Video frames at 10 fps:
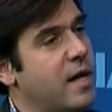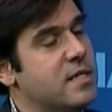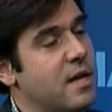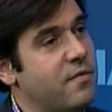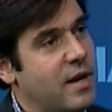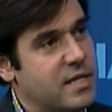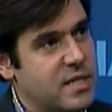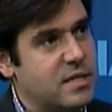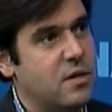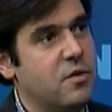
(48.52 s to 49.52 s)
instead of getting
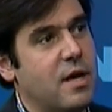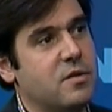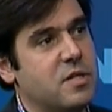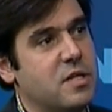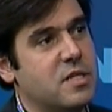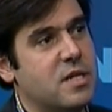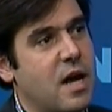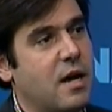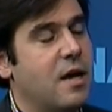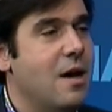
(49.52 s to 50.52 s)
600,000 in
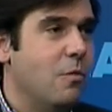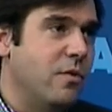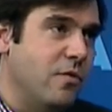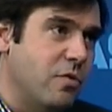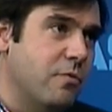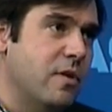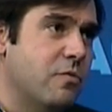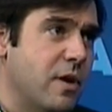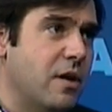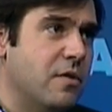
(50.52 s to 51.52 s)
stock, we'll give you
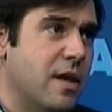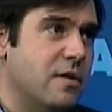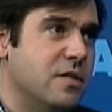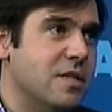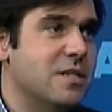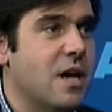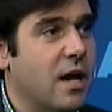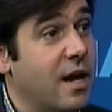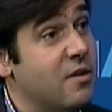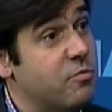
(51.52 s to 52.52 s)
300,000 in
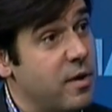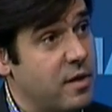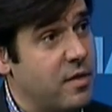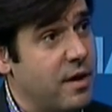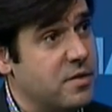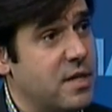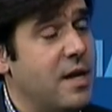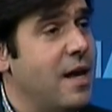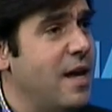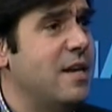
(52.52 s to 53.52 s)
stock and 300,000
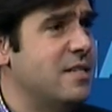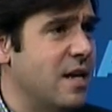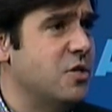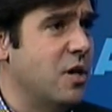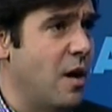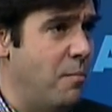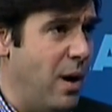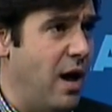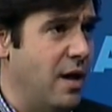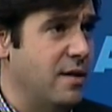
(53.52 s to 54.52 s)
in essentially a
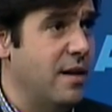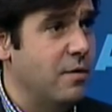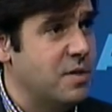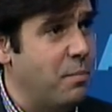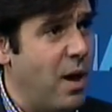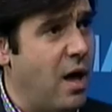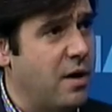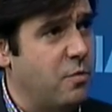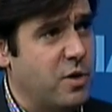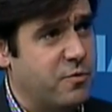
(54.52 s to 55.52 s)
bond. Now it's a
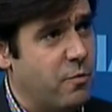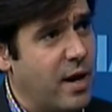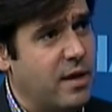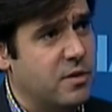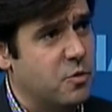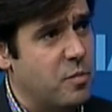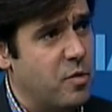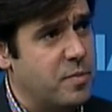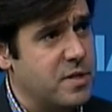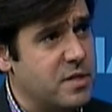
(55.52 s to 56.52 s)
bond which for regulatory
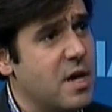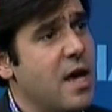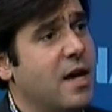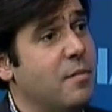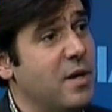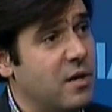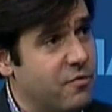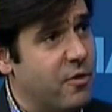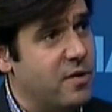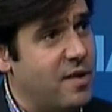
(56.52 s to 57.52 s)
purposes can be
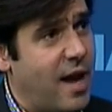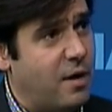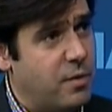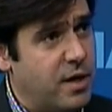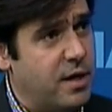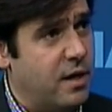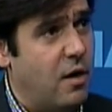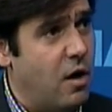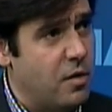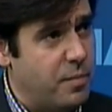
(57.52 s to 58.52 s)
converted to equity in
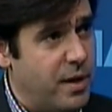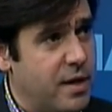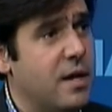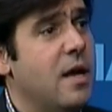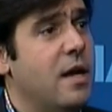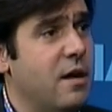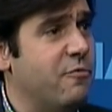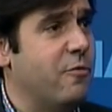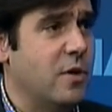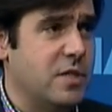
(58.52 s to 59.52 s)
a heartbeat if
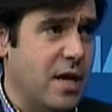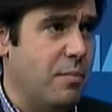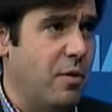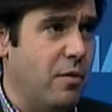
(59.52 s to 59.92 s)
for example